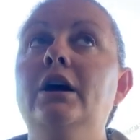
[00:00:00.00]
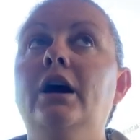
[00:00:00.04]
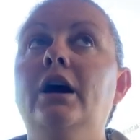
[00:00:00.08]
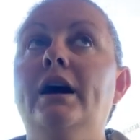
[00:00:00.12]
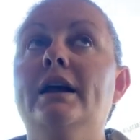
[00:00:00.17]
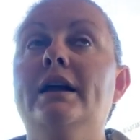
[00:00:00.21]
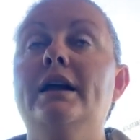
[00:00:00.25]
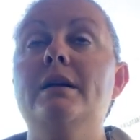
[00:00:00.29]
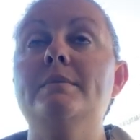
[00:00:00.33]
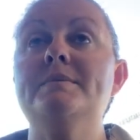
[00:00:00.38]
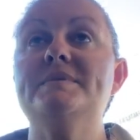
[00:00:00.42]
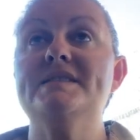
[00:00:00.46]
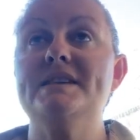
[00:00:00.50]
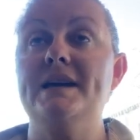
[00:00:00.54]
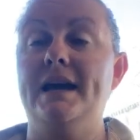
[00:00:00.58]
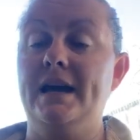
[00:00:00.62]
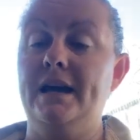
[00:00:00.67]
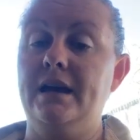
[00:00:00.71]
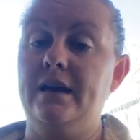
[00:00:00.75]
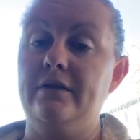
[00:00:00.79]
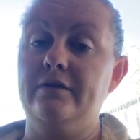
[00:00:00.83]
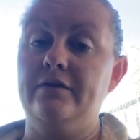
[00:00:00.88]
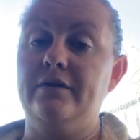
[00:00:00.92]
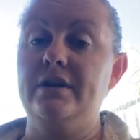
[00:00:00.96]
I keep
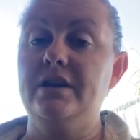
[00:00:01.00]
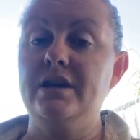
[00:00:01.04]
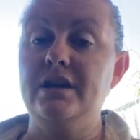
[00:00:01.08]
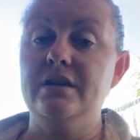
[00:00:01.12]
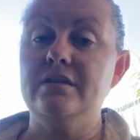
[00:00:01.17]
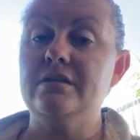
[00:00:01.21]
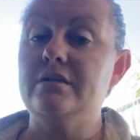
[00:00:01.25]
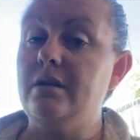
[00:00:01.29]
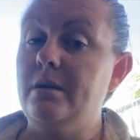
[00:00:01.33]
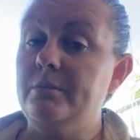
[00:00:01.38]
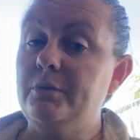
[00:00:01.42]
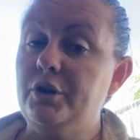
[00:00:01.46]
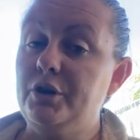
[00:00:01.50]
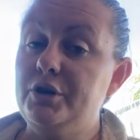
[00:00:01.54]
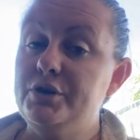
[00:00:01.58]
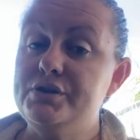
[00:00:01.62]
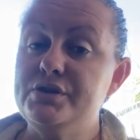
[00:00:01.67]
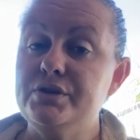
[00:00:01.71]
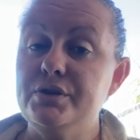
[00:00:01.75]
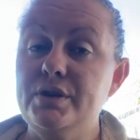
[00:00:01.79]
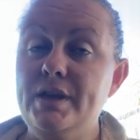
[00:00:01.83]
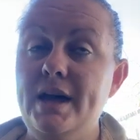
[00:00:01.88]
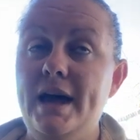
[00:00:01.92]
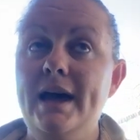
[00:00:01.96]
saying every year that I'm going to
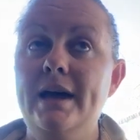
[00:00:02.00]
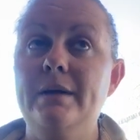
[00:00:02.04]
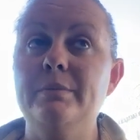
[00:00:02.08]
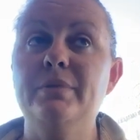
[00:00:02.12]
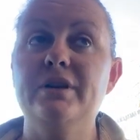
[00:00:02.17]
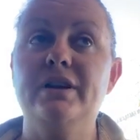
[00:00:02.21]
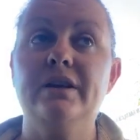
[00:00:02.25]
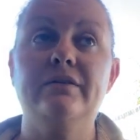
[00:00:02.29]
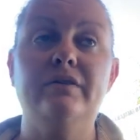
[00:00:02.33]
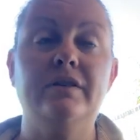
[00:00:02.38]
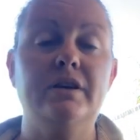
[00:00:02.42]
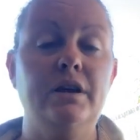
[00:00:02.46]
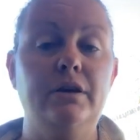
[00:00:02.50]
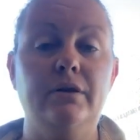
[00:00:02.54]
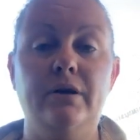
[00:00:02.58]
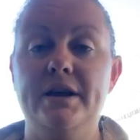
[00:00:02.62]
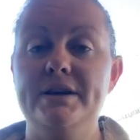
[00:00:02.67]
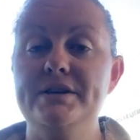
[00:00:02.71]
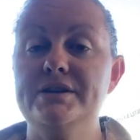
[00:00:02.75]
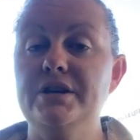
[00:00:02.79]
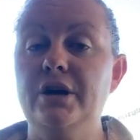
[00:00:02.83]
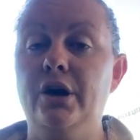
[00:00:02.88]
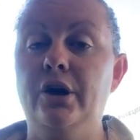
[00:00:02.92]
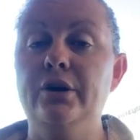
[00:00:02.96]
do that, but every year I
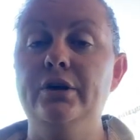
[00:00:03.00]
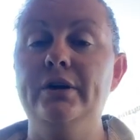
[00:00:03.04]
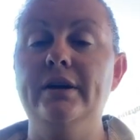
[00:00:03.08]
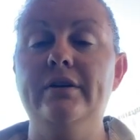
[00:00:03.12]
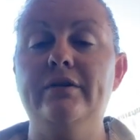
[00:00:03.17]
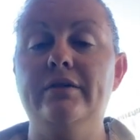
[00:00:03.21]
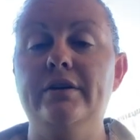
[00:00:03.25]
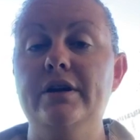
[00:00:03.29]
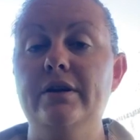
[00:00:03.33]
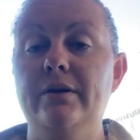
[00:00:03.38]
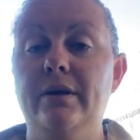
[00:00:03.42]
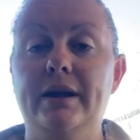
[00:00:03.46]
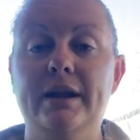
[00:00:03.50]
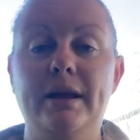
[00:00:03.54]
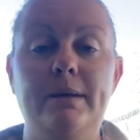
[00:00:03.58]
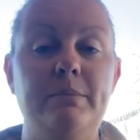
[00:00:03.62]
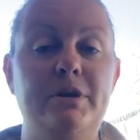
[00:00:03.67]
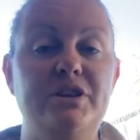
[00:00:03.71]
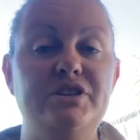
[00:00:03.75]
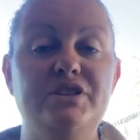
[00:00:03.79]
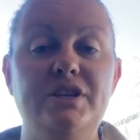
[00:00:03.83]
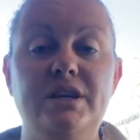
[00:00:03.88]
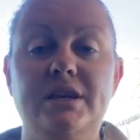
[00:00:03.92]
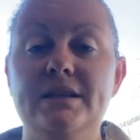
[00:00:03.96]
don't. Every year I let
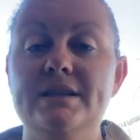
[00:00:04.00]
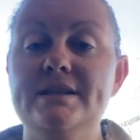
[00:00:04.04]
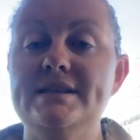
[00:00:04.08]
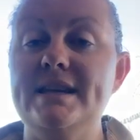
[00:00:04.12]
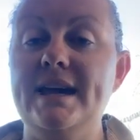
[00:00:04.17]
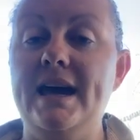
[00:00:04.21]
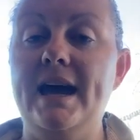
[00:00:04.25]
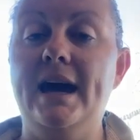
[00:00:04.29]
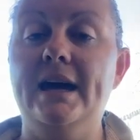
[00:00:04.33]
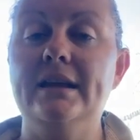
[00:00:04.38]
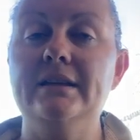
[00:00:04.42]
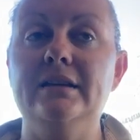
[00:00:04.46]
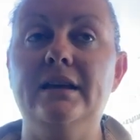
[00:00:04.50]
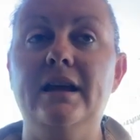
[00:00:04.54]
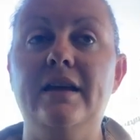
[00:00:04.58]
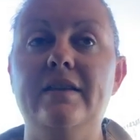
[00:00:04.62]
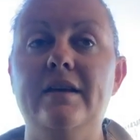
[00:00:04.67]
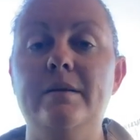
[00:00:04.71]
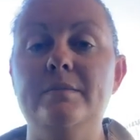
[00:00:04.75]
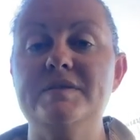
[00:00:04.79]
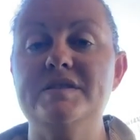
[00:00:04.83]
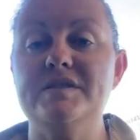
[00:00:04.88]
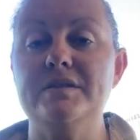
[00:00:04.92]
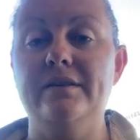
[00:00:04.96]
my chickens out and let
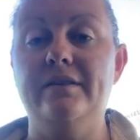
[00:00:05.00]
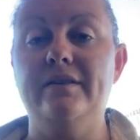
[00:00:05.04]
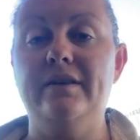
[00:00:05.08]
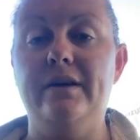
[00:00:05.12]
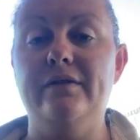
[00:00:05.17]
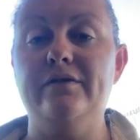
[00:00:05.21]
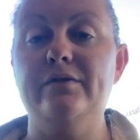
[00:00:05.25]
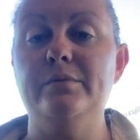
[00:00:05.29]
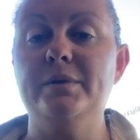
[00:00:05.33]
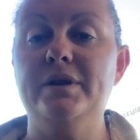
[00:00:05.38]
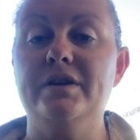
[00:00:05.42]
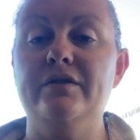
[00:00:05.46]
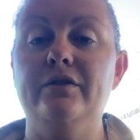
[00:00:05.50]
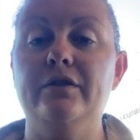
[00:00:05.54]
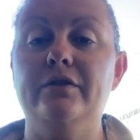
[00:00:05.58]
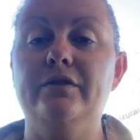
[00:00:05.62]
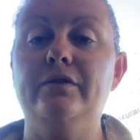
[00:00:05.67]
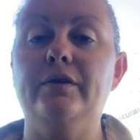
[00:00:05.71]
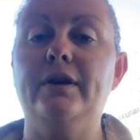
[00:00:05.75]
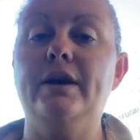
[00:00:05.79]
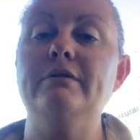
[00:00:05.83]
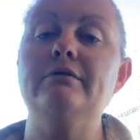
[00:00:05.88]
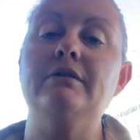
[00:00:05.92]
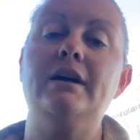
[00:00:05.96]
them sort of have a bit of a
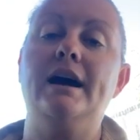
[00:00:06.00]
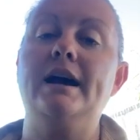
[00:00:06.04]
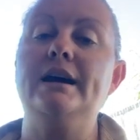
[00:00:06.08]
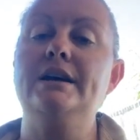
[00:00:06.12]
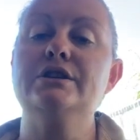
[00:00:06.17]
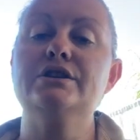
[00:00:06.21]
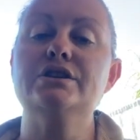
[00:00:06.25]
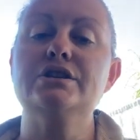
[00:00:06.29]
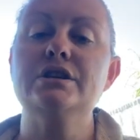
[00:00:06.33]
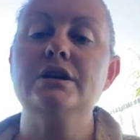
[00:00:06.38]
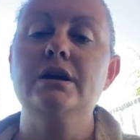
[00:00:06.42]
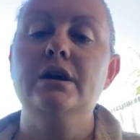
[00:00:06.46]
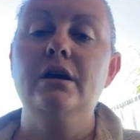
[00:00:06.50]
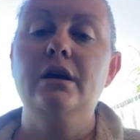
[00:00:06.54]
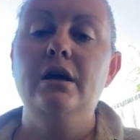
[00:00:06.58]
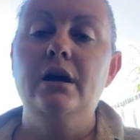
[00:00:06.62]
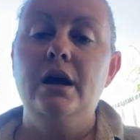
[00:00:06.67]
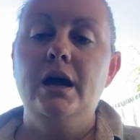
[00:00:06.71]
free range.